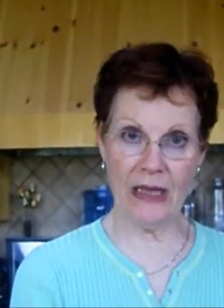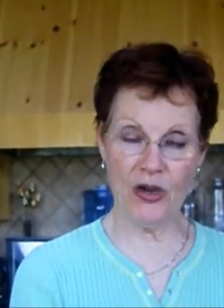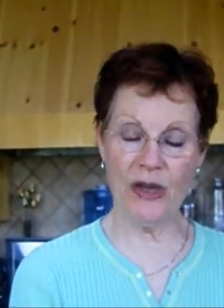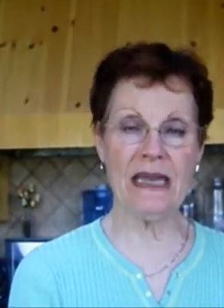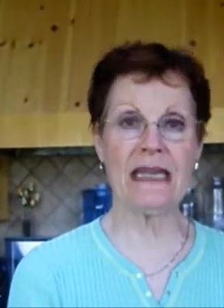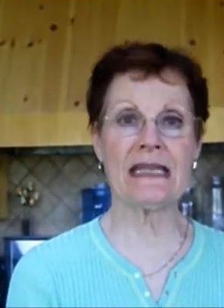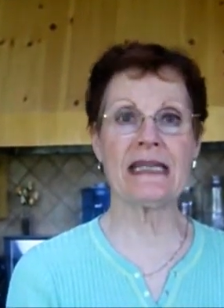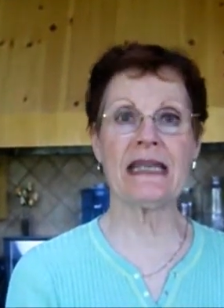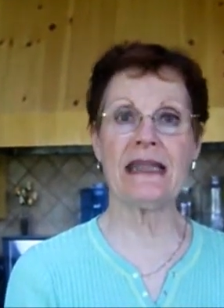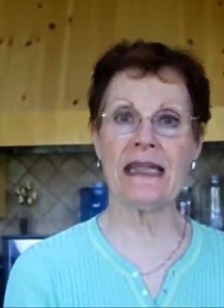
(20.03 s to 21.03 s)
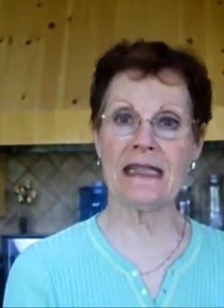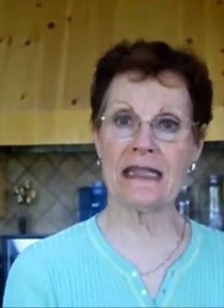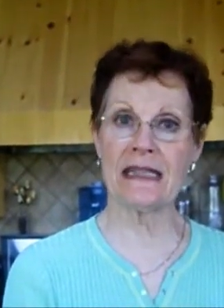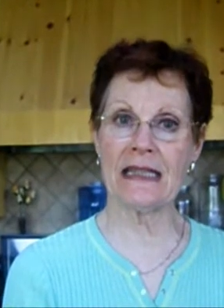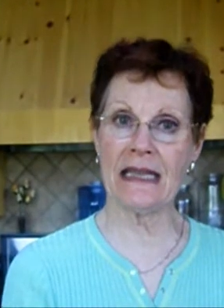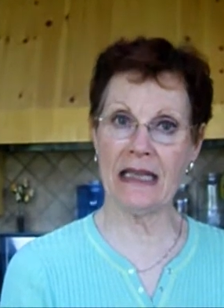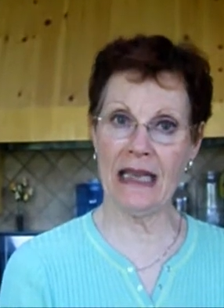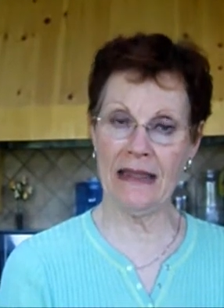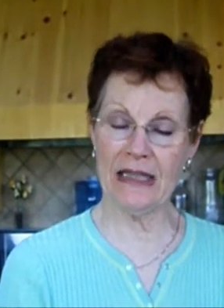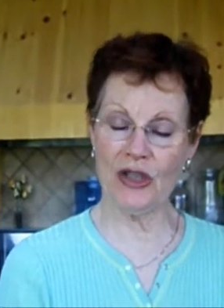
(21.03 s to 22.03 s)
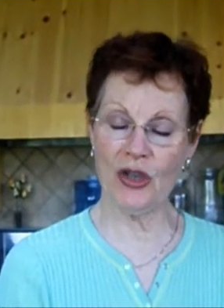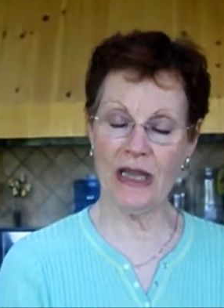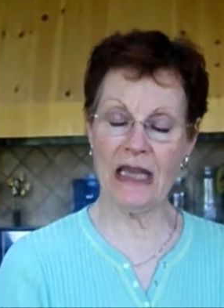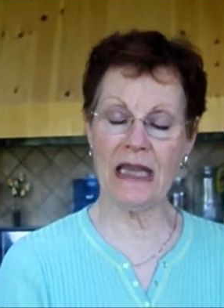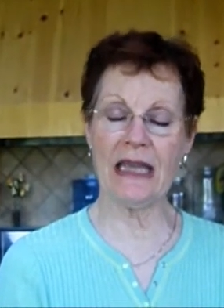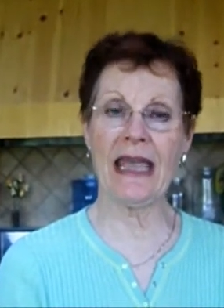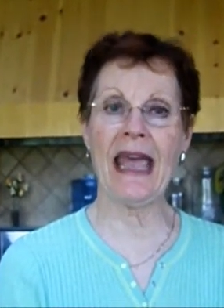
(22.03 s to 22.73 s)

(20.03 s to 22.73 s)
ingredients in this cookie